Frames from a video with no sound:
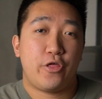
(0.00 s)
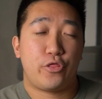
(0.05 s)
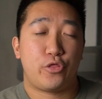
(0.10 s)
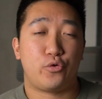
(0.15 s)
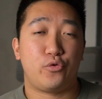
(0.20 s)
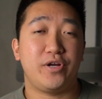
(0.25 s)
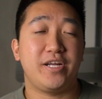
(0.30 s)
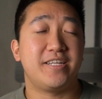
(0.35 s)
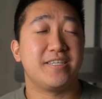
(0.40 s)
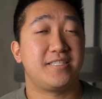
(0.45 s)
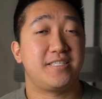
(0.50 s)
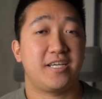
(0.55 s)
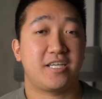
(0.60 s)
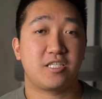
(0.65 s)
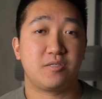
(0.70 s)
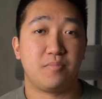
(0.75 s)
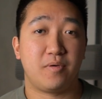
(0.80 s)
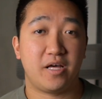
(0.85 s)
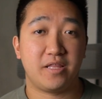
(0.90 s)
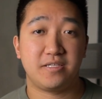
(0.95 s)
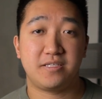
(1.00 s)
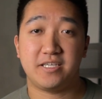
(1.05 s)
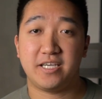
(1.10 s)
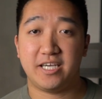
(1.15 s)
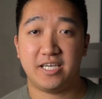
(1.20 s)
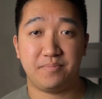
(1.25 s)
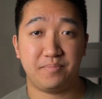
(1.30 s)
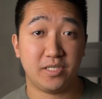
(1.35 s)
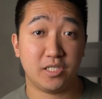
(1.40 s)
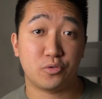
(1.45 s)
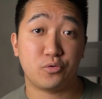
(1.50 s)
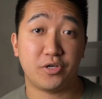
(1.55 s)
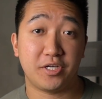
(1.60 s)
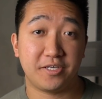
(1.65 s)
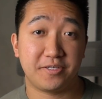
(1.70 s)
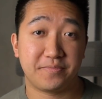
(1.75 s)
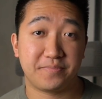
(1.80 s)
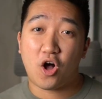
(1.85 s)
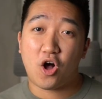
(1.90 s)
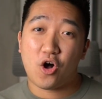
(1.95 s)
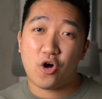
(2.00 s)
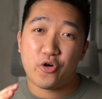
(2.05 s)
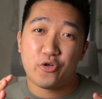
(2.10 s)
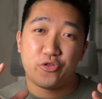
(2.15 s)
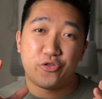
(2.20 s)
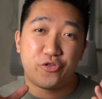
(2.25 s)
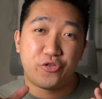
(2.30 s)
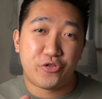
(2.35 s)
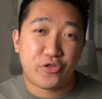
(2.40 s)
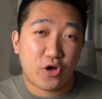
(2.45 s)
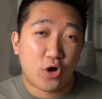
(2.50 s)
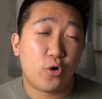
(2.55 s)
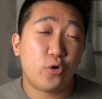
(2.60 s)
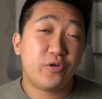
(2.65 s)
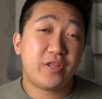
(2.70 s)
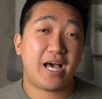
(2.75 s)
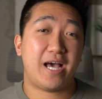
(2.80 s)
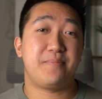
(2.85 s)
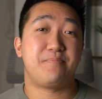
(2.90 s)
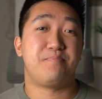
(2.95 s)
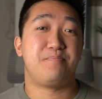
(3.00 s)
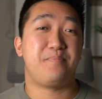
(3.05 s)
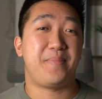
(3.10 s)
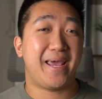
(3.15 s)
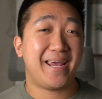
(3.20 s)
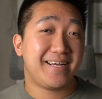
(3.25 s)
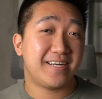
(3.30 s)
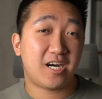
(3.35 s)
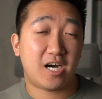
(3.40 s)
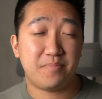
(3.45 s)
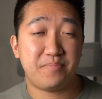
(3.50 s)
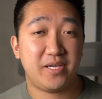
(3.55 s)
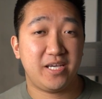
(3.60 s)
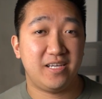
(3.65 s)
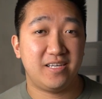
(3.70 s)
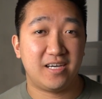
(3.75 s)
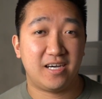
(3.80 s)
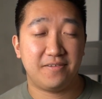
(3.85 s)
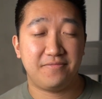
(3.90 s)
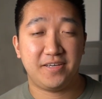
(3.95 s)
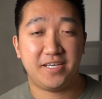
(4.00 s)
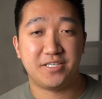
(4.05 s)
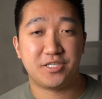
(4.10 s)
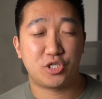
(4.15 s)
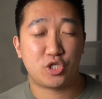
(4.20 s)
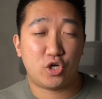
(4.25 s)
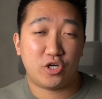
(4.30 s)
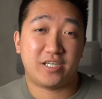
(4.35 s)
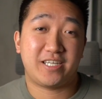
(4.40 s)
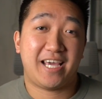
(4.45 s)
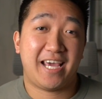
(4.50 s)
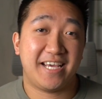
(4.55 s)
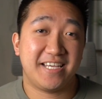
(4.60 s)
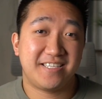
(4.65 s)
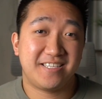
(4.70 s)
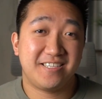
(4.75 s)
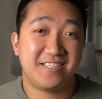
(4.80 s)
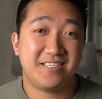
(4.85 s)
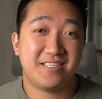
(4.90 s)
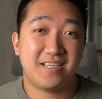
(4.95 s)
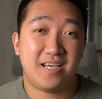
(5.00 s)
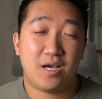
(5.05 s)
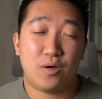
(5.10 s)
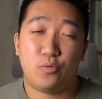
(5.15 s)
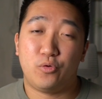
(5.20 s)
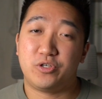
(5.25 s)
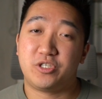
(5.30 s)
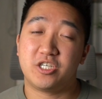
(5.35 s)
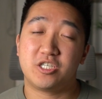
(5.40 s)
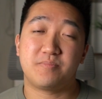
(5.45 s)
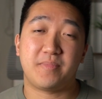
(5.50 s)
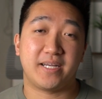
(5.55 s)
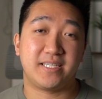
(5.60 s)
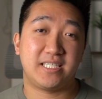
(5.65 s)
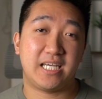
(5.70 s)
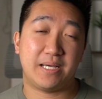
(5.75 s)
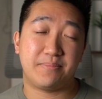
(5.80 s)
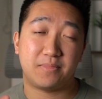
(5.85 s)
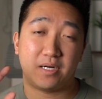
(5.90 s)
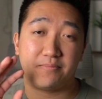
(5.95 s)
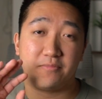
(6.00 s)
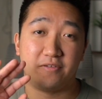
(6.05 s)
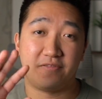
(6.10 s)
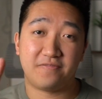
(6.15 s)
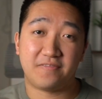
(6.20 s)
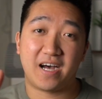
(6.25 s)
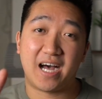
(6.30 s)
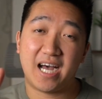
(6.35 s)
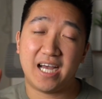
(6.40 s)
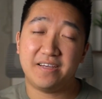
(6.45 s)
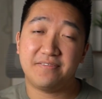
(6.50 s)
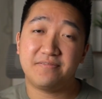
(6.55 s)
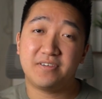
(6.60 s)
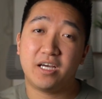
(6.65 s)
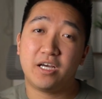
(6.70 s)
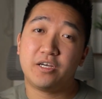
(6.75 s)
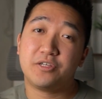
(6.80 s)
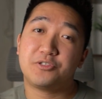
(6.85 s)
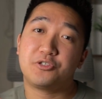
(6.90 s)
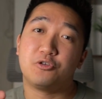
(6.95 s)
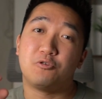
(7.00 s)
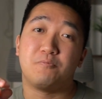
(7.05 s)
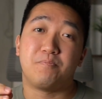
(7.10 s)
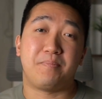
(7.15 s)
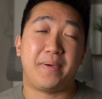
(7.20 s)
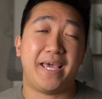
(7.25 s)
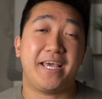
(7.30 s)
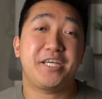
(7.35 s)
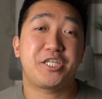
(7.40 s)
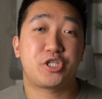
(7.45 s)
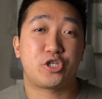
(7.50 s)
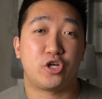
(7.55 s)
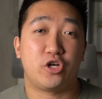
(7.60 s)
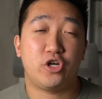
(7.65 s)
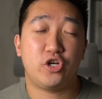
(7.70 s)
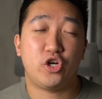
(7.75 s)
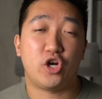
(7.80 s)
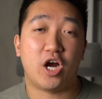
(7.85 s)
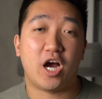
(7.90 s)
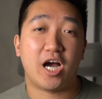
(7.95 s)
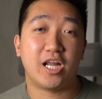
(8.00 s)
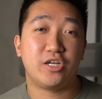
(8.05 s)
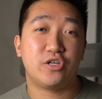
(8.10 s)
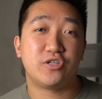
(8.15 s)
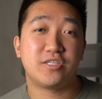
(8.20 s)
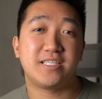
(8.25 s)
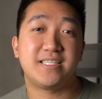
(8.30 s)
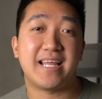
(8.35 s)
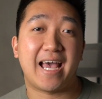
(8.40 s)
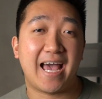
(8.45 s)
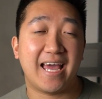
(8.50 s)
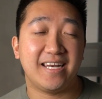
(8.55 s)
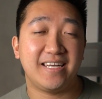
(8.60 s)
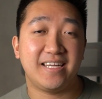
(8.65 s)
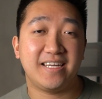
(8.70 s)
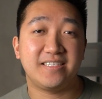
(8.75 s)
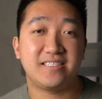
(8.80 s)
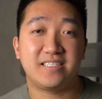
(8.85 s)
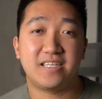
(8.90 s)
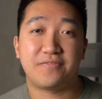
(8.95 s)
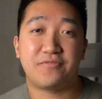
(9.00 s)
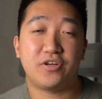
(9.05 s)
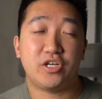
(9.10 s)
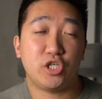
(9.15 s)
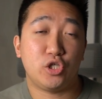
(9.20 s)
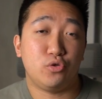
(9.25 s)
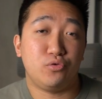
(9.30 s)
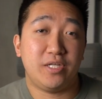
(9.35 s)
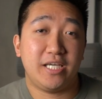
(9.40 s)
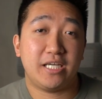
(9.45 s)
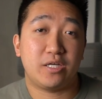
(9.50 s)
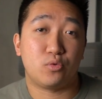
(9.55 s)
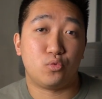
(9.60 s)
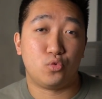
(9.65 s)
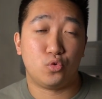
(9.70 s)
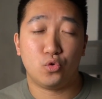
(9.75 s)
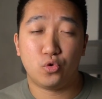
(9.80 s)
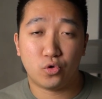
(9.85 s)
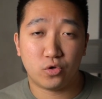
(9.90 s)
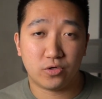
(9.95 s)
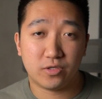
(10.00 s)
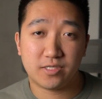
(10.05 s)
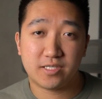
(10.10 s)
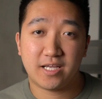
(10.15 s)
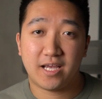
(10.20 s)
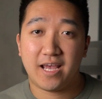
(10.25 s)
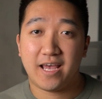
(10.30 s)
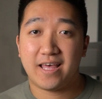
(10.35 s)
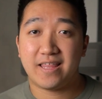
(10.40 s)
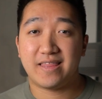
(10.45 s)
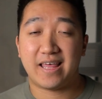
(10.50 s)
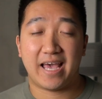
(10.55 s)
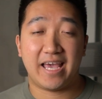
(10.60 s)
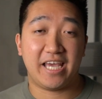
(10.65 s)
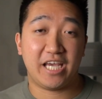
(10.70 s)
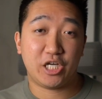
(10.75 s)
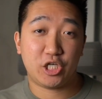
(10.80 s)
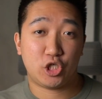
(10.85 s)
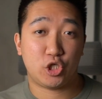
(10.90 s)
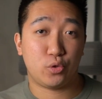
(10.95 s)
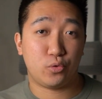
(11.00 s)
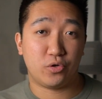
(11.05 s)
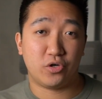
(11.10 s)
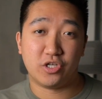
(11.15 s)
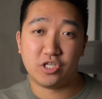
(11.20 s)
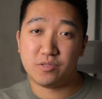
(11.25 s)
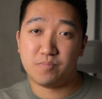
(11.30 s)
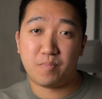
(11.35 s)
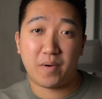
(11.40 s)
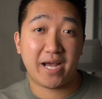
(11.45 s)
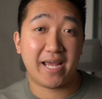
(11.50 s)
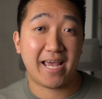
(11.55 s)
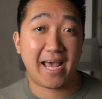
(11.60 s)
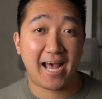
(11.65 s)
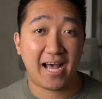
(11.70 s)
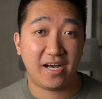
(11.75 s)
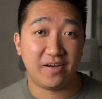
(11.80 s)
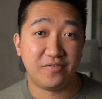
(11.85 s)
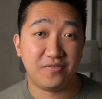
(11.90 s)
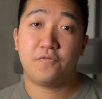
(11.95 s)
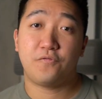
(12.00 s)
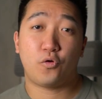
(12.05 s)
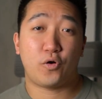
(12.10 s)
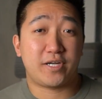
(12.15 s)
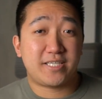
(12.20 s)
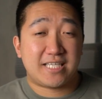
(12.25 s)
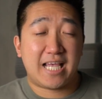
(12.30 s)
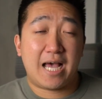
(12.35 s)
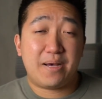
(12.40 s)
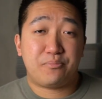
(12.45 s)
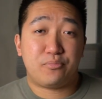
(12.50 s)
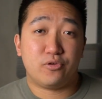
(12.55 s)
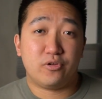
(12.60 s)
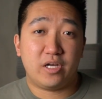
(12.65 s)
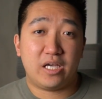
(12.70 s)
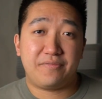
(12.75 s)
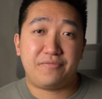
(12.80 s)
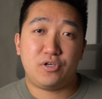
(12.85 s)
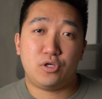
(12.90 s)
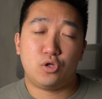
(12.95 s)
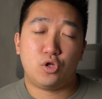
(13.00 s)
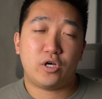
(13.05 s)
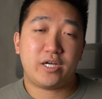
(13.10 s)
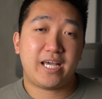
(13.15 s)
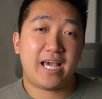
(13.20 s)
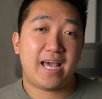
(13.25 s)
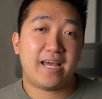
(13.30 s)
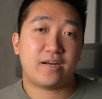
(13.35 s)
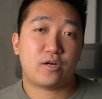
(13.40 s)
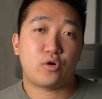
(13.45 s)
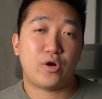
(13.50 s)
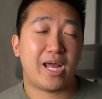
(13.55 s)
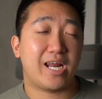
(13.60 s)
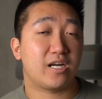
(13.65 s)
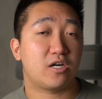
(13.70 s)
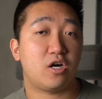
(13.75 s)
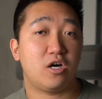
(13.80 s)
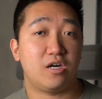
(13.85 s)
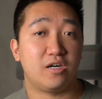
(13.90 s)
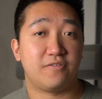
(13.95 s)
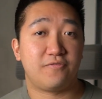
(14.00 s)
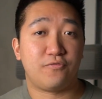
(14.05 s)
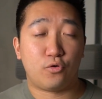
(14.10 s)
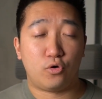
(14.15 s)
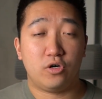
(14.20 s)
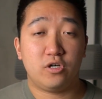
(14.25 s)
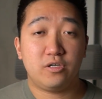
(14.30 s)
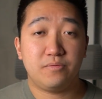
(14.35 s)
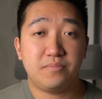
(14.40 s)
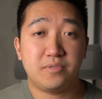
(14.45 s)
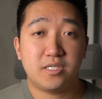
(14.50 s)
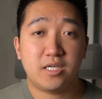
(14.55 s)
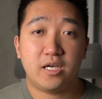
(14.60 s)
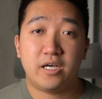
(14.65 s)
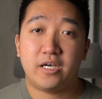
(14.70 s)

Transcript: 3 to 6 months in between. Although that may not be enough in certain cases, which is my tip number 5, to make sure you're understanding different unique rules that issuers might have. For example, if you look at credit card forums,